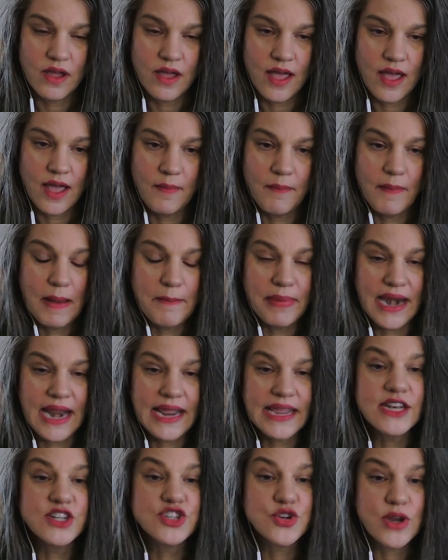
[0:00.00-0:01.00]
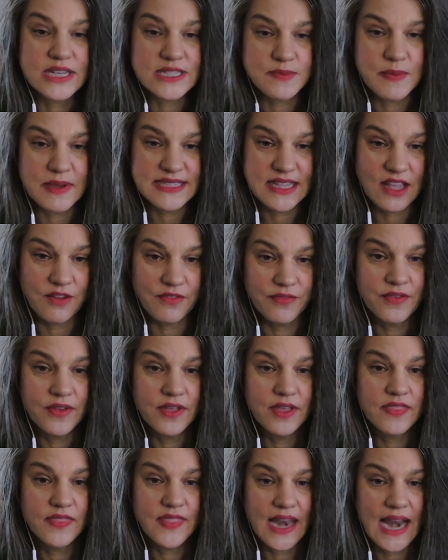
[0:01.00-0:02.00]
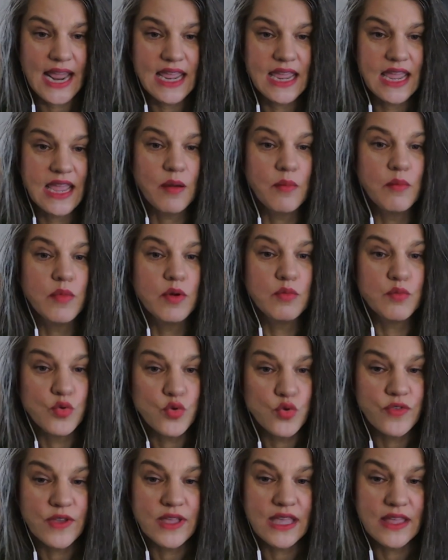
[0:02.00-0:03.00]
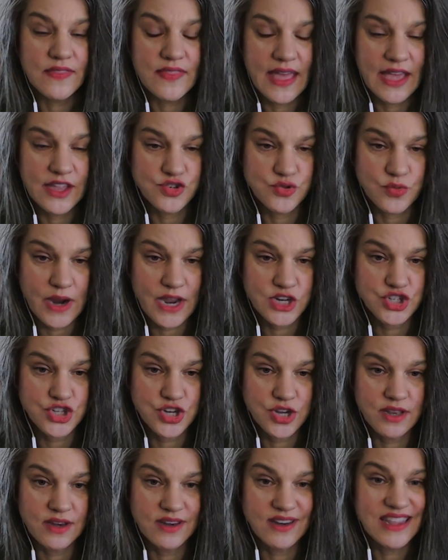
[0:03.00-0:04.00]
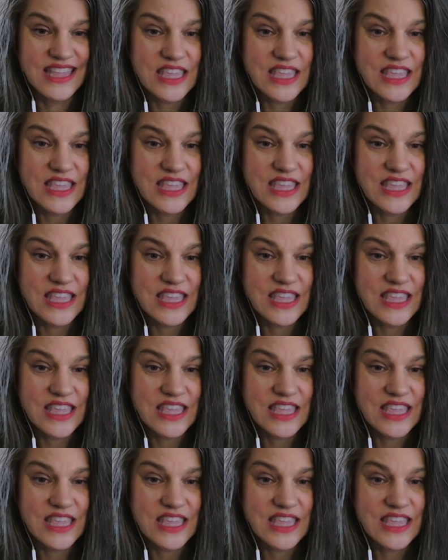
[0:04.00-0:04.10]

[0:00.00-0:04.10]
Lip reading: But I can trust myself that I am moving in that direction.